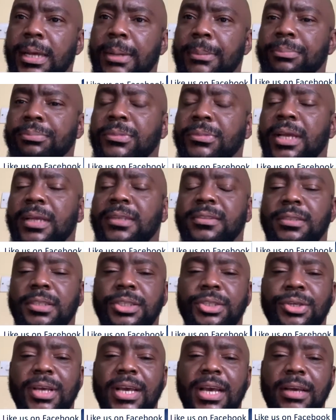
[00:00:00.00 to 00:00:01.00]
I
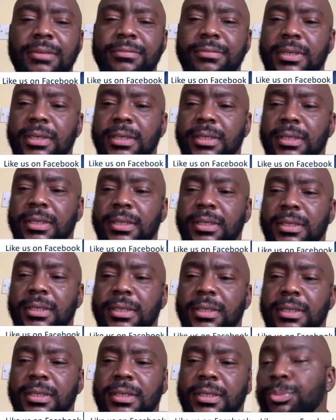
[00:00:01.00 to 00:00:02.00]
see you have,
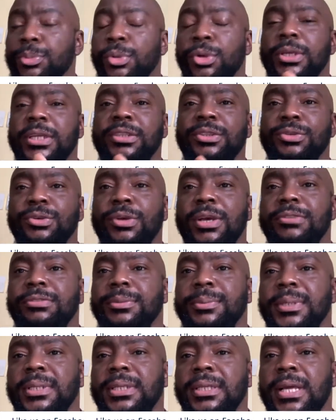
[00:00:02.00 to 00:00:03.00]
and good morning to
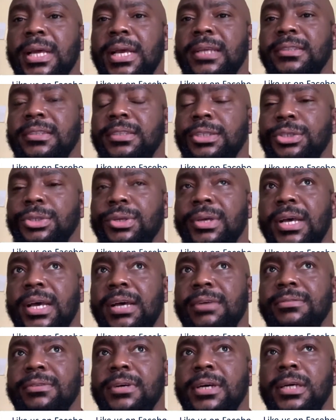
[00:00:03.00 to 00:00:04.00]
everybody. I see you have